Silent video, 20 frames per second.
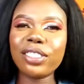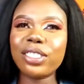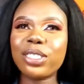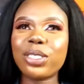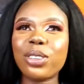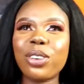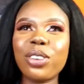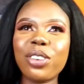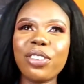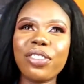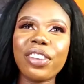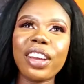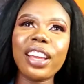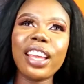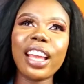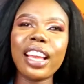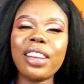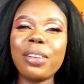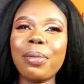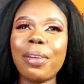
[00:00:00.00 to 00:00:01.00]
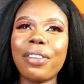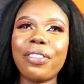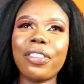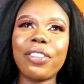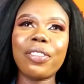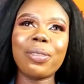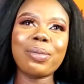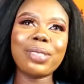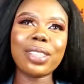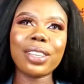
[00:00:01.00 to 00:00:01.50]
school over here. I know my
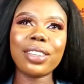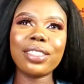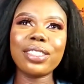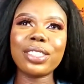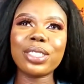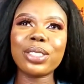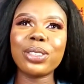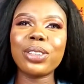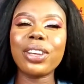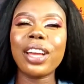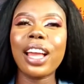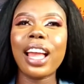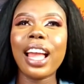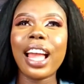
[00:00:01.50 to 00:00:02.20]
friend from secondary school.